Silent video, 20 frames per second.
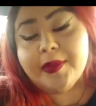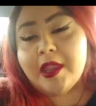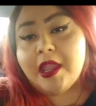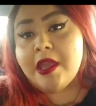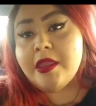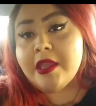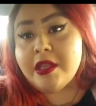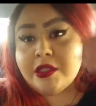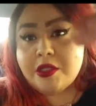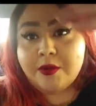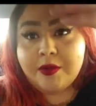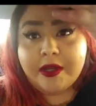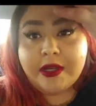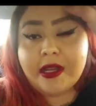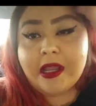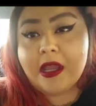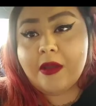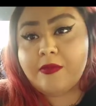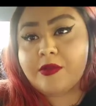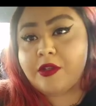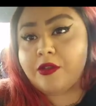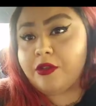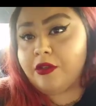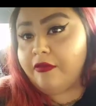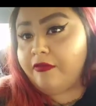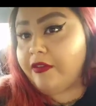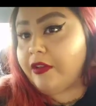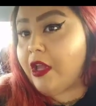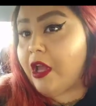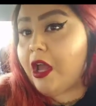And then so right now I'm just gonna do a
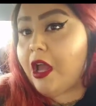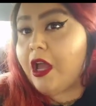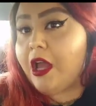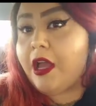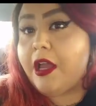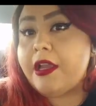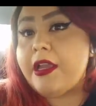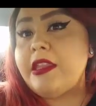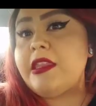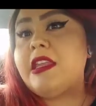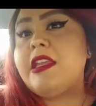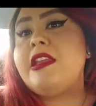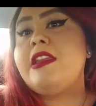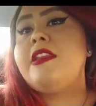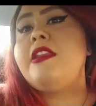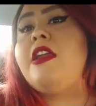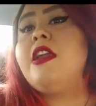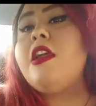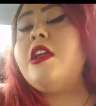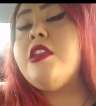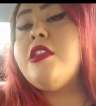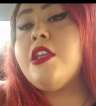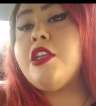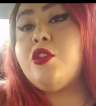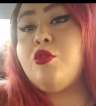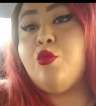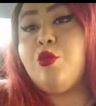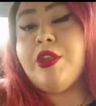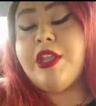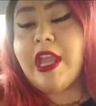vlog and then
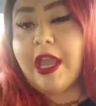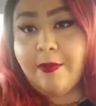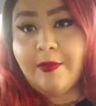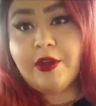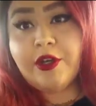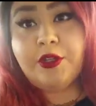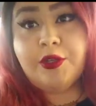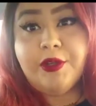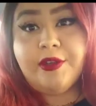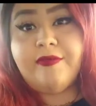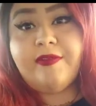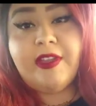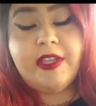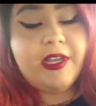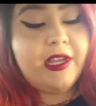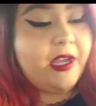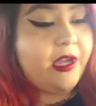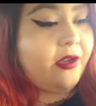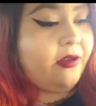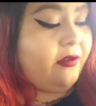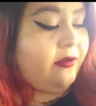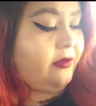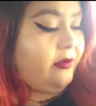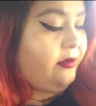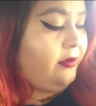this week I'm gonna do a video